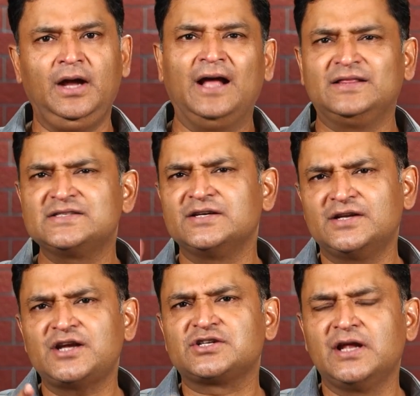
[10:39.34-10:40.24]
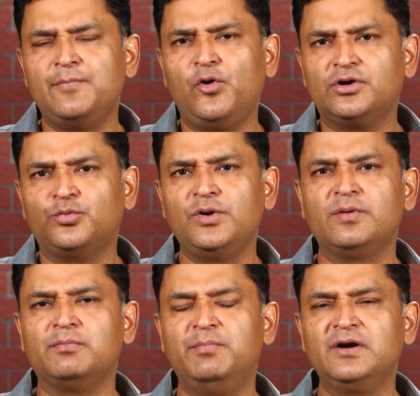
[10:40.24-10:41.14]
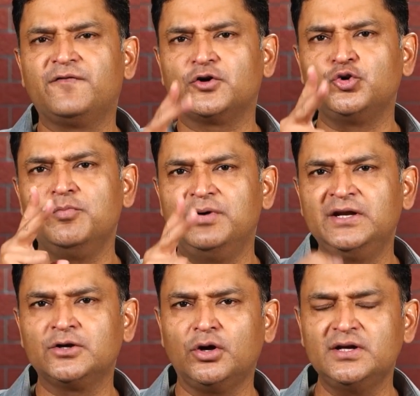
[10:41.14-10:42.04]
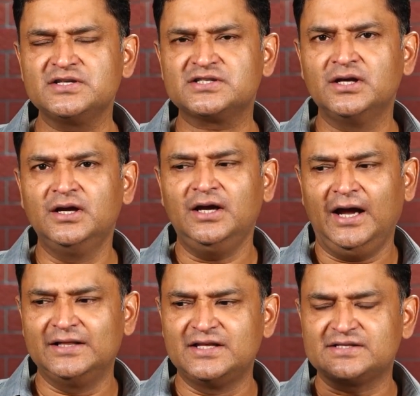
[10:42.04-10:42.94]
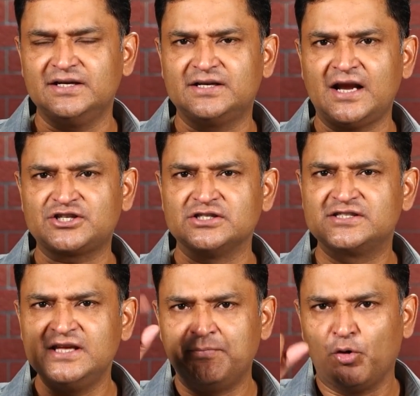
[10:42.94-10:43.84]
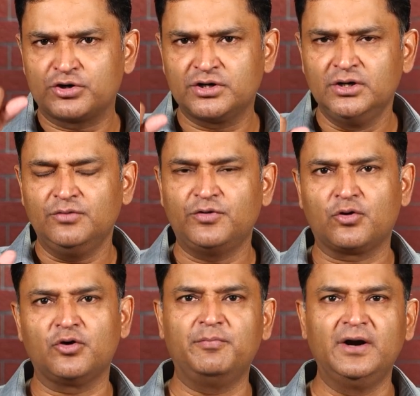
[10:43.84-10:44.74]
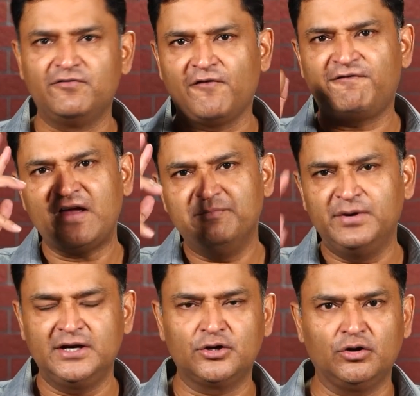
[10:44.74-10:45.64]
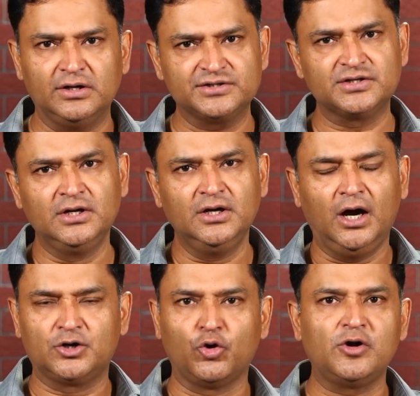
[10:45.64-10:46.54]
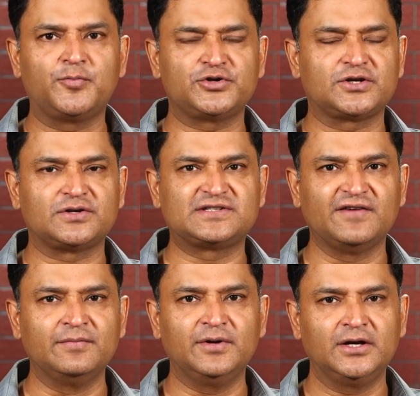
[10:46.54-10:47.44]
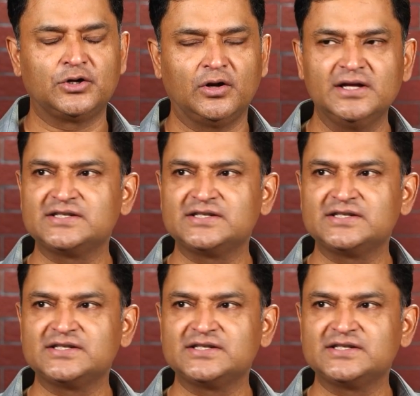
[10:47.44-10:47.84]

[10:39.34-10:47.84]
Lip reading: And this international airport, we will build for $2 billion. And this international seaport, we are going to build for $5 billion. A total project of $7 billion.